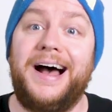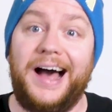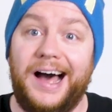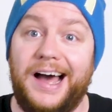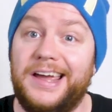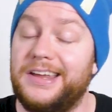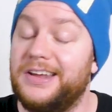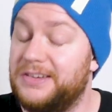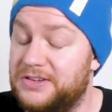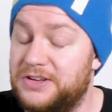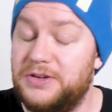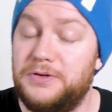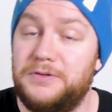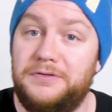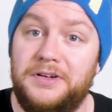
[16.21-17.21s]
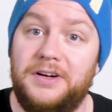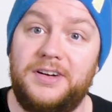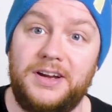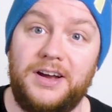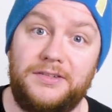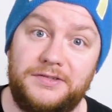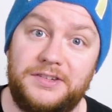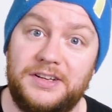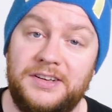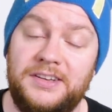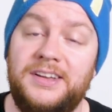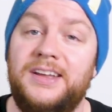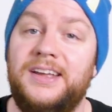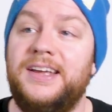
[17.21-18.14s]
I do very often,